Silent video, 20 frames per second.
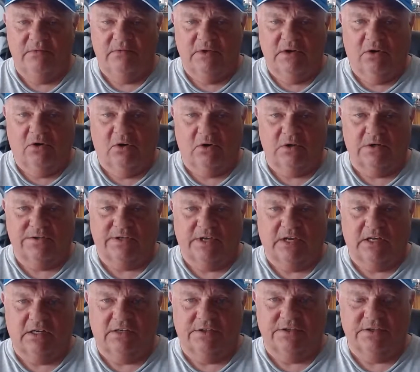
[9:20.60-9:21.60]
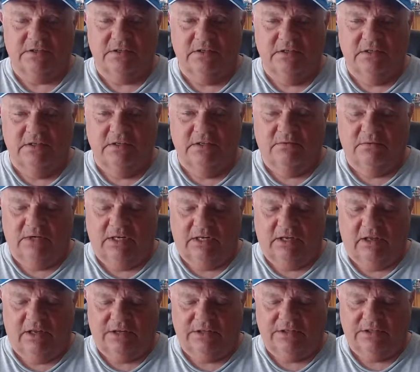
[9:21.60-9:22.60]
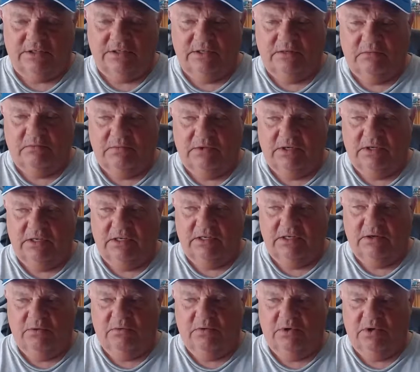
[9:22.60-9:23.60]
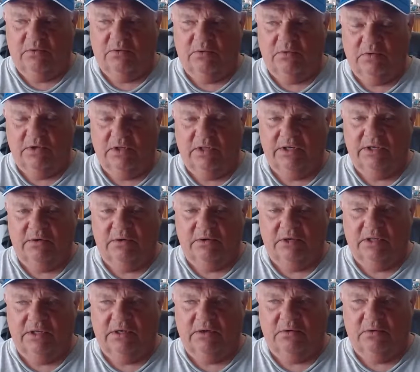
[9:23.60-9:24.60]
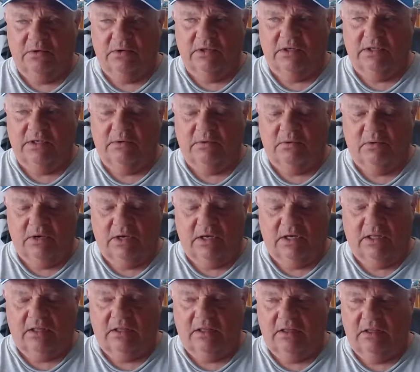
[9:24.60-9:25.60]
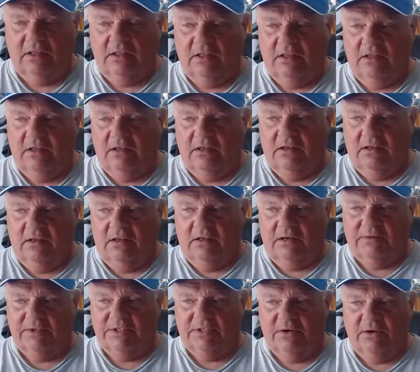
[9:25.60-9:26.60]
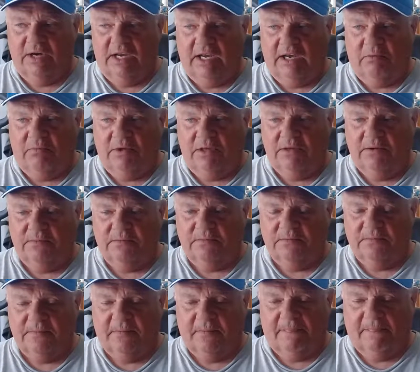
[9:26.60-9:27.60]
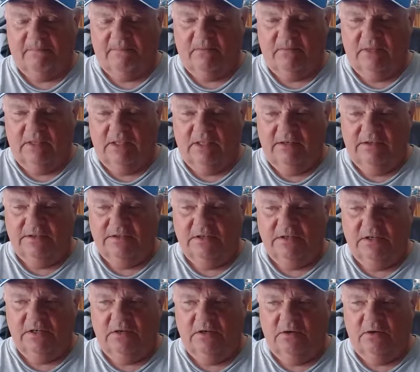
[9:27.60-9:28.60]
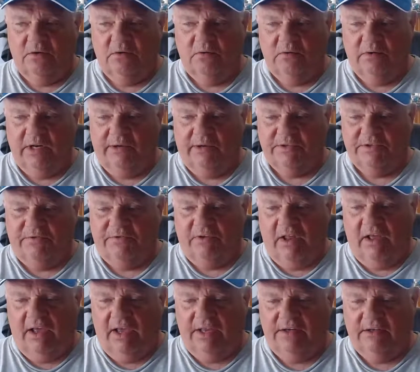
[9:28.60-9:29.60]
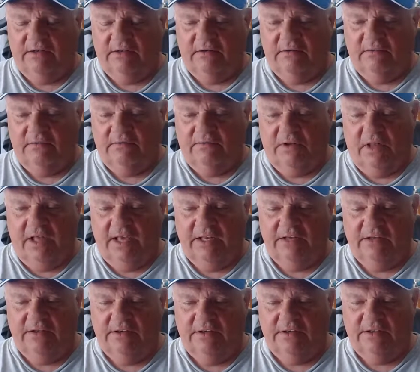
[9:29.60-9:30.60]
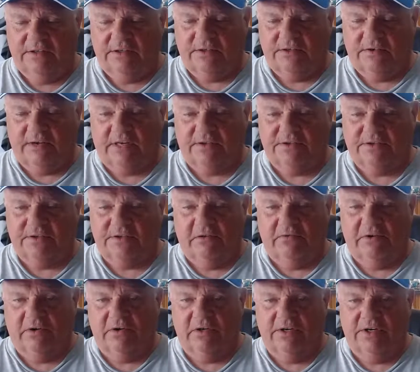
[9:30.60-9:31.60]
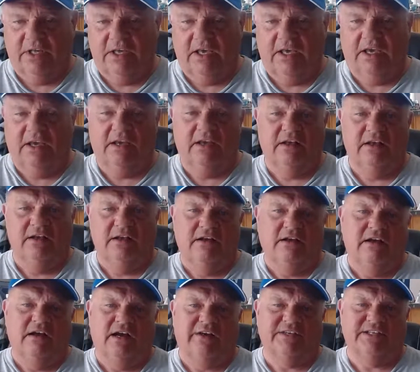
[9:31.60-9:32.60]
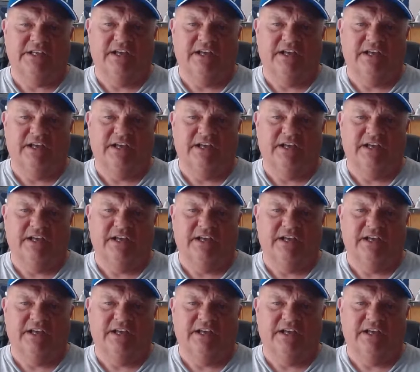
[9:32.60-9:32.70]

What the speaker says: horizontals when I launched it. But it went really, really, really well. I was so happy. So when I was flying Stratosurfer today, I was